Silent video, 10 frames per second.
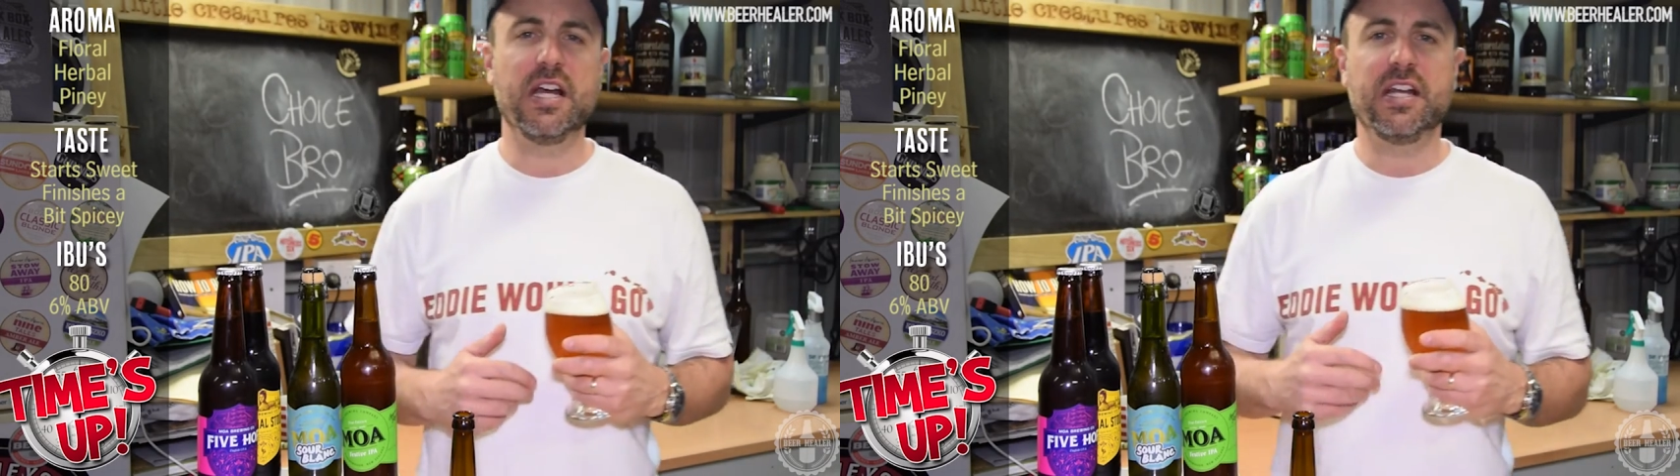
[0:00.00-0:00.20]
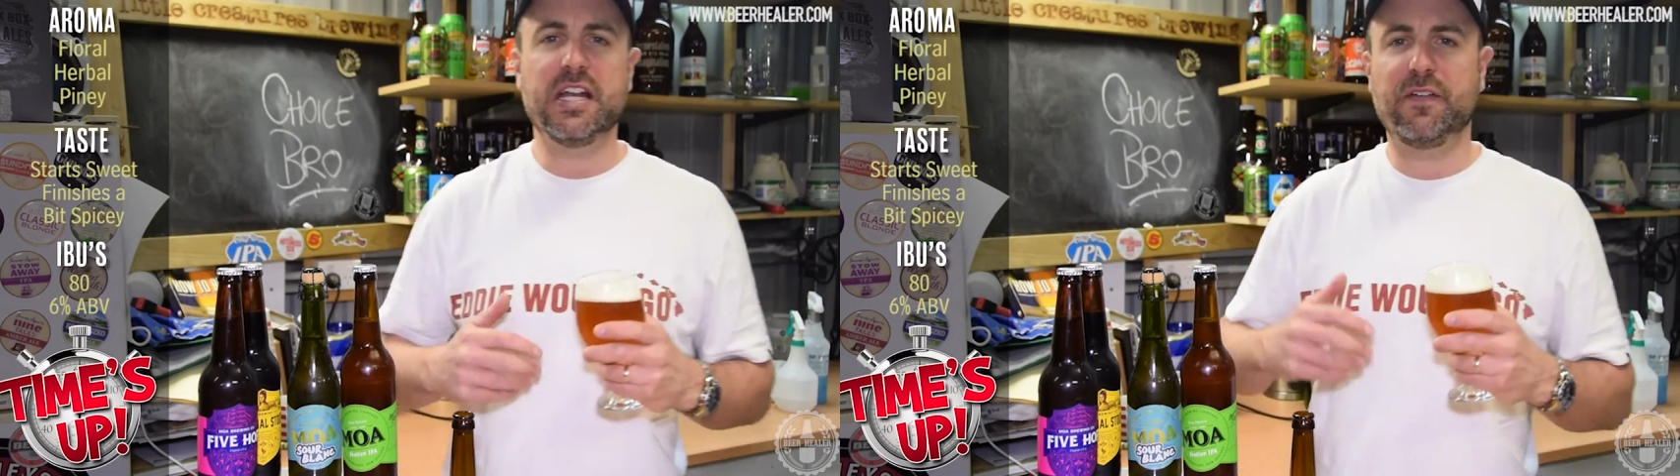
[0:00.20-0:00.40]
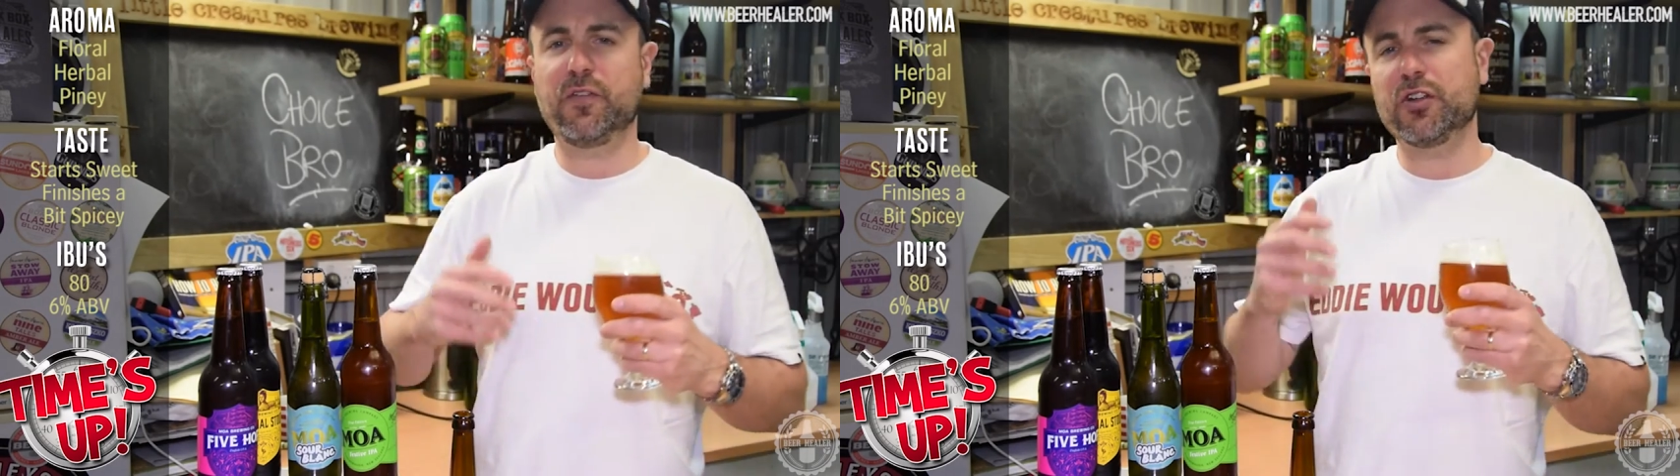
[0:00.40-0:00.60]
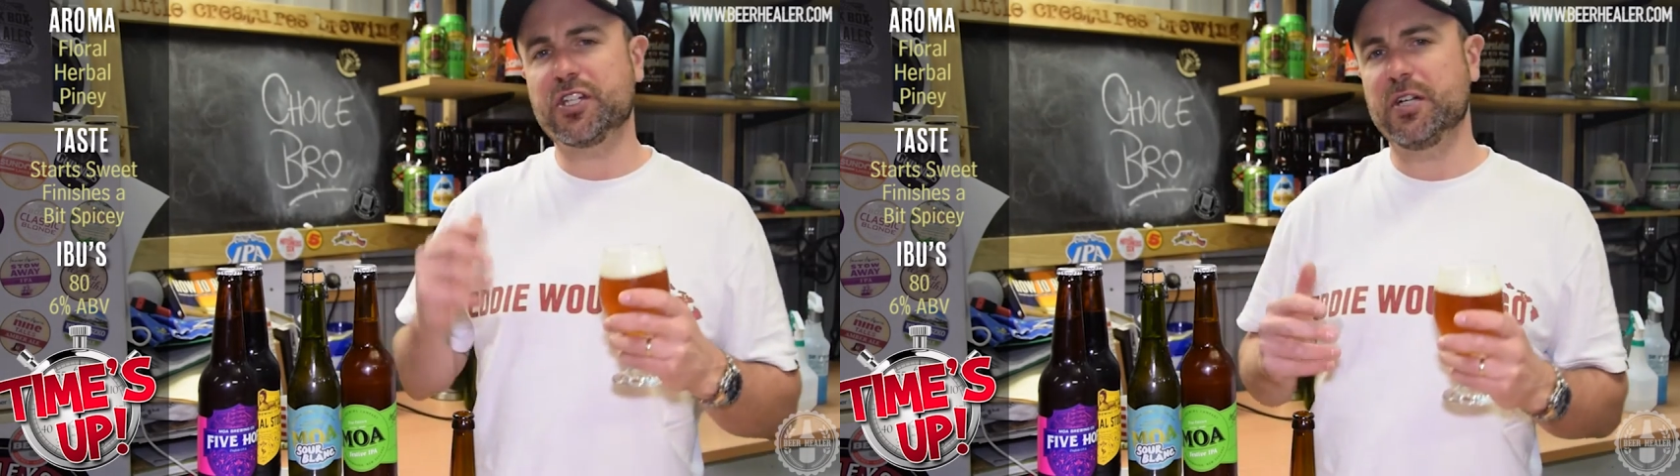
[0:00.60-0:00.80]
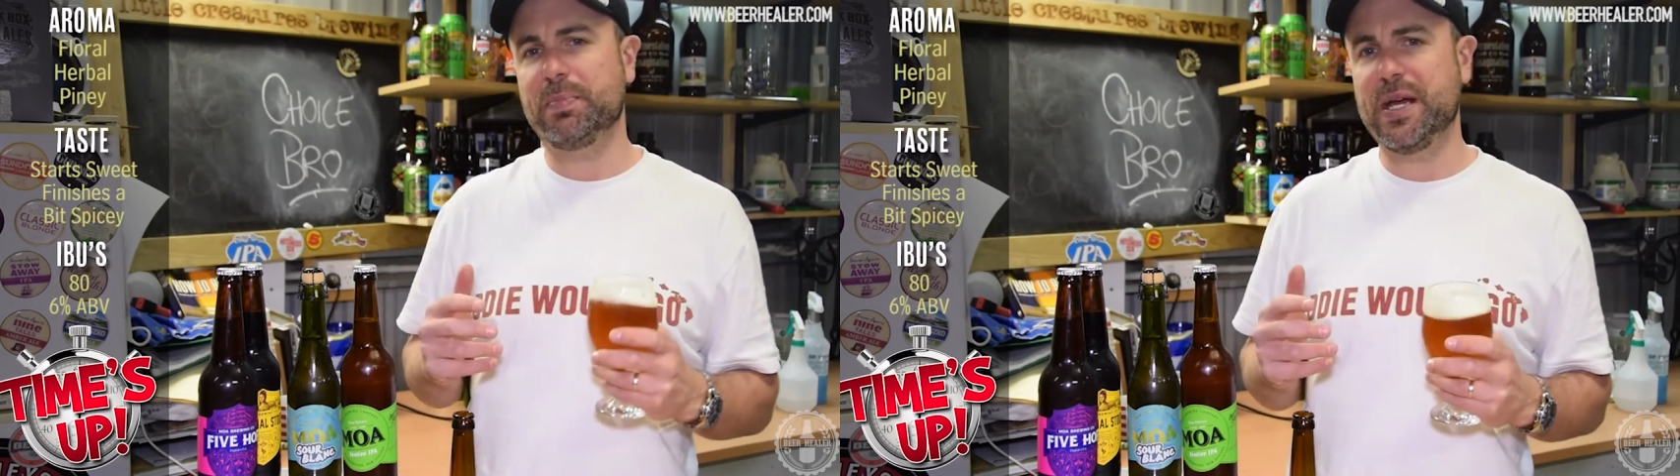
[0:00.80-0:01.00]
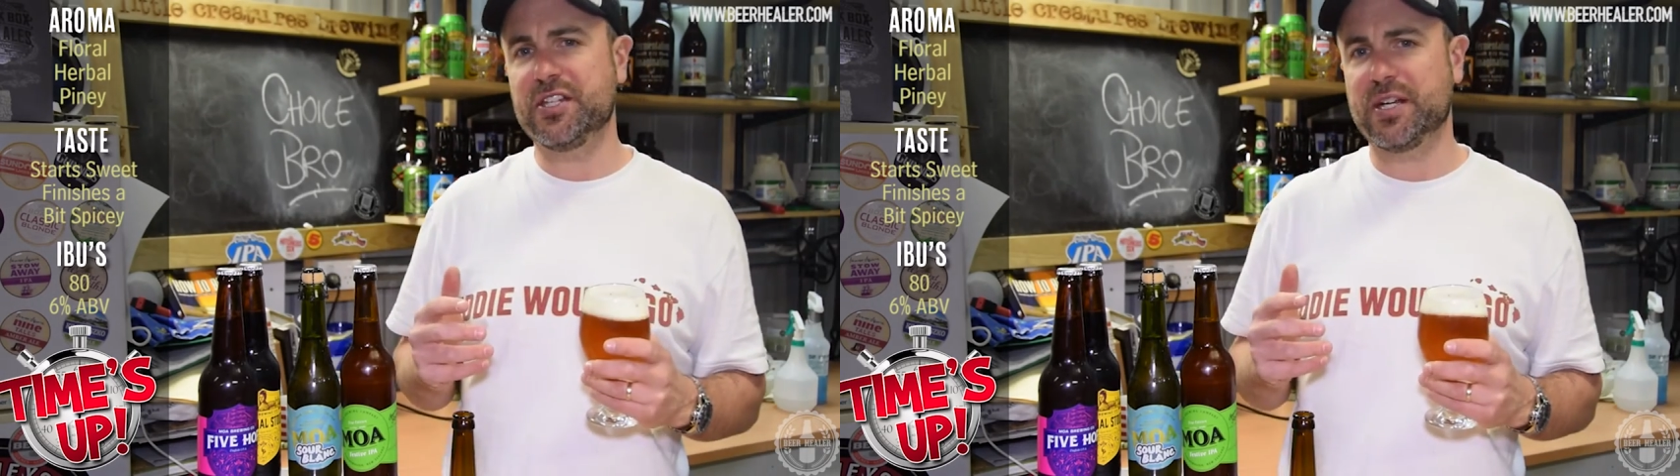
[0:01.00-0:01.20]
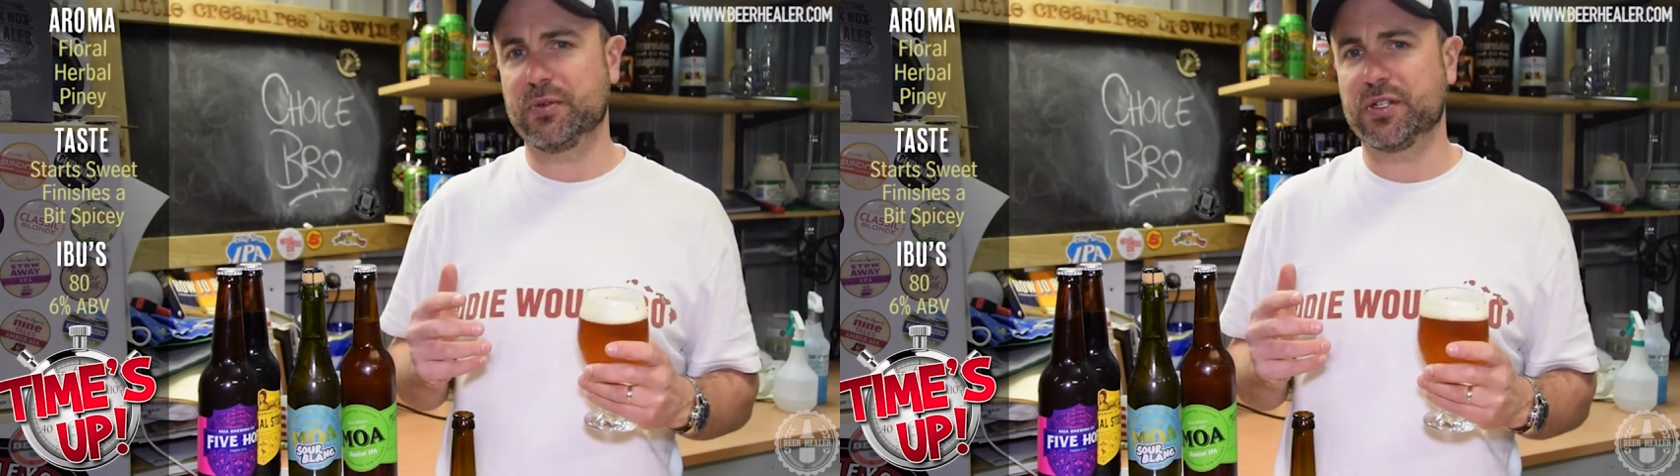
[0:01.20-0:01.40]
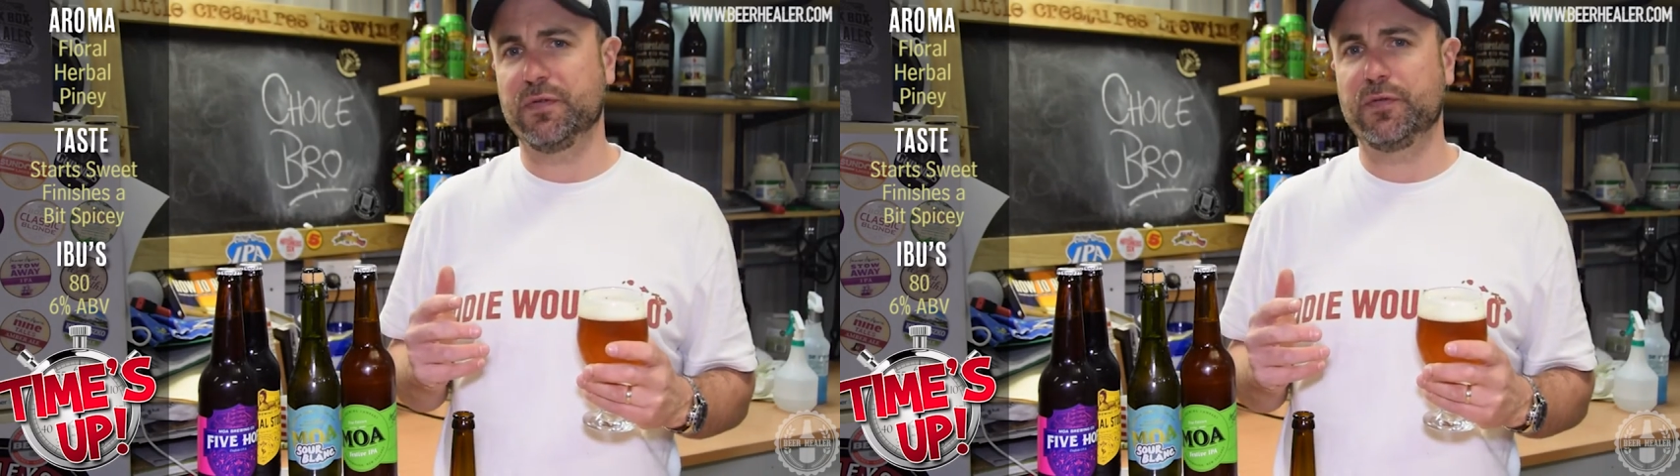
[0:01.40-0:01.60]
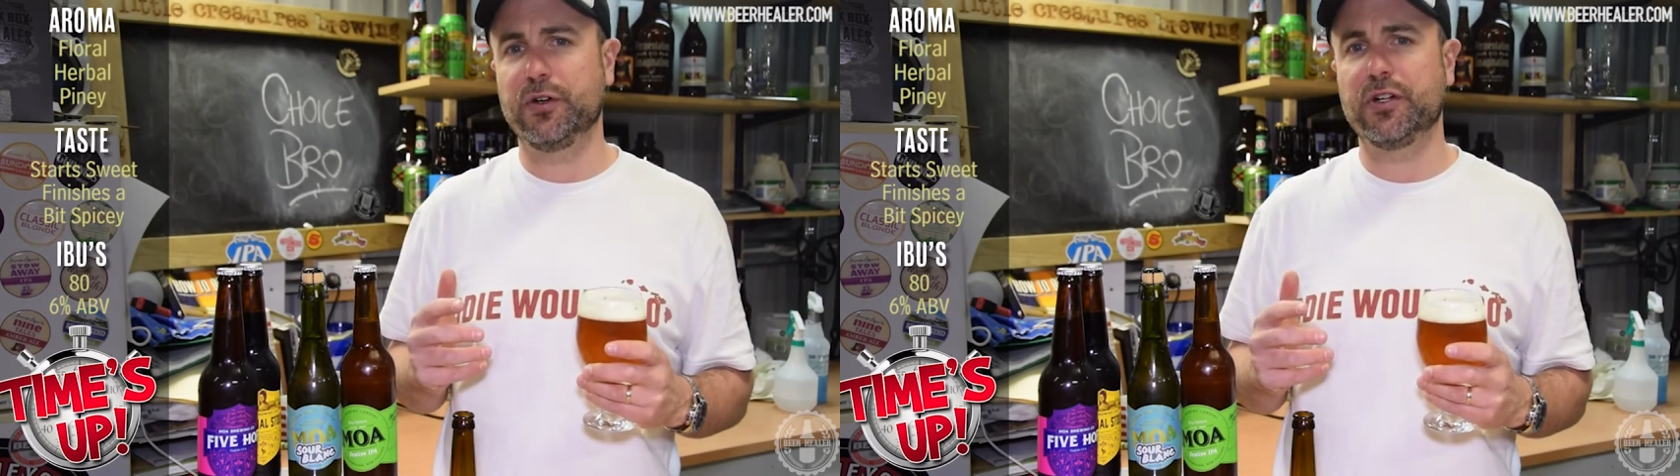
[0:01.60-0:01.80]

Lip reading: Now, if I was going to pair this up with some food,